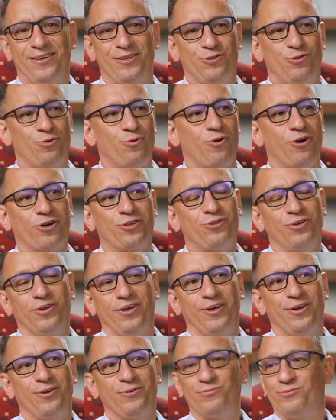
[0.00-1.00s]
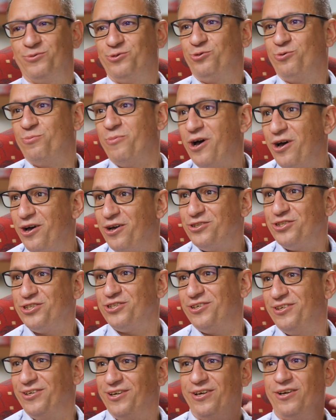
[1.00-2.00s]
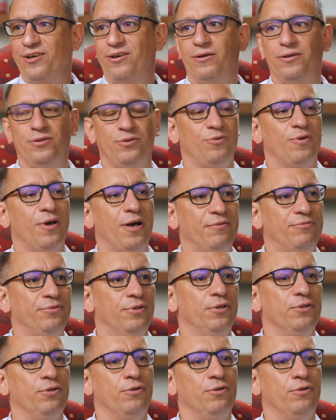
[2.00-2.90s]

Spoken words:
you work too much, you have